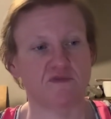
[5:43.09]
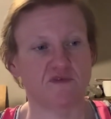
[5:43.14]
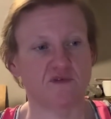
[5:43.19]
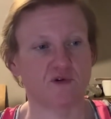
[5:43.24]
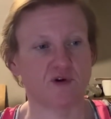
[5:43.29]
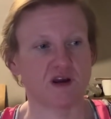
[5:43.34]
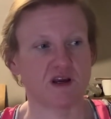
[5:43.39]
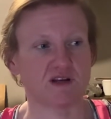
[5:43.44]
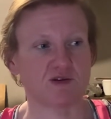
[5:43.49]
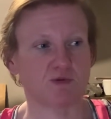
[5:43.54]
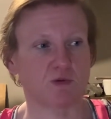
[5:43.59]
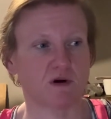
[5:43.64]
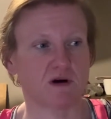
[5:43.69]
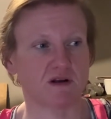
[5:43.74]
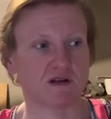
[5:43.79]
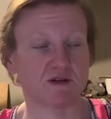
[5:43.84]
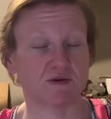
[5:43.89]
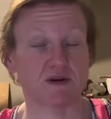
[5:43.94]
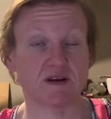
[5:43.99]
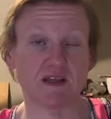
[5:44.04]
for each
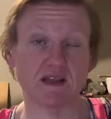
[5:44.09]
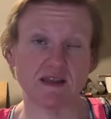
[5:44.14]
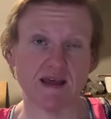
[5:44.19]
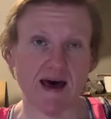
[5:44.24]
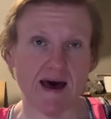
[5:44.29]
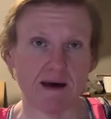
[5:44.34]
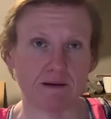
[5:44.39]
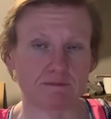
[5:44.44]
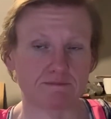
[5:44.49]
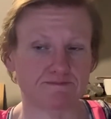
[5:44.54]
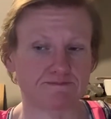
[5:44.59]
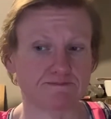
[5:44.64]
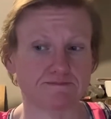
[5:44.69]
one. So I did that.